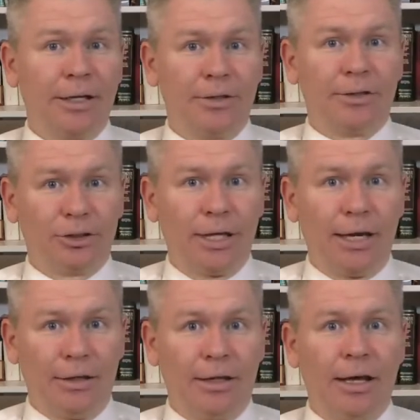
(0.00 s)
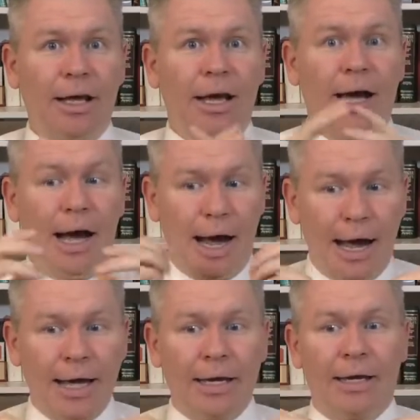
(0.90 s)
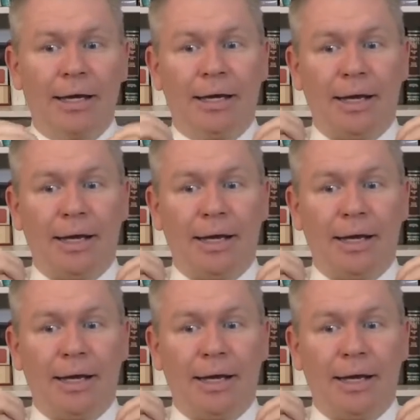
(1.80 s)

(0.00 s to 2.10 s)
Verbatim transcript: in the chain. I